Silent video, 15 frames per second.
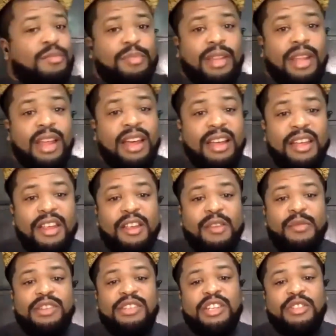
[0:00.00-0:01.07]
plug.
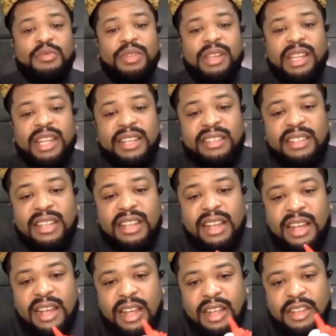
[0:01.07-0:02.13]
We just released
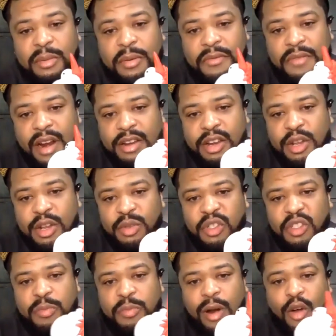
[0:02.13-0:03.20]
some of our new,
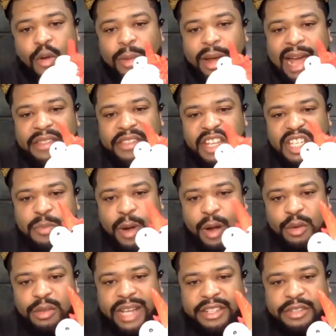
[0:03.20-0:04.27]
oh my God, I think
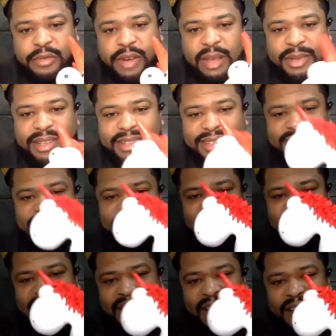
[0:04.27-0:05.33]
Sparkles has rabies.
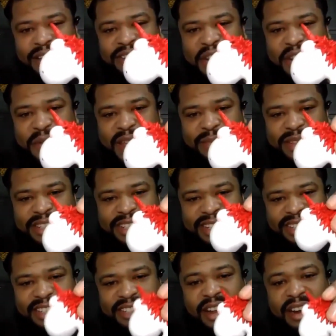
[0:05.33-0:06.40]
And I'll send you
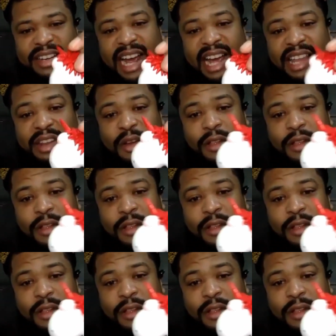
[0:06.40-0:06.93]
images. This is our Tylenol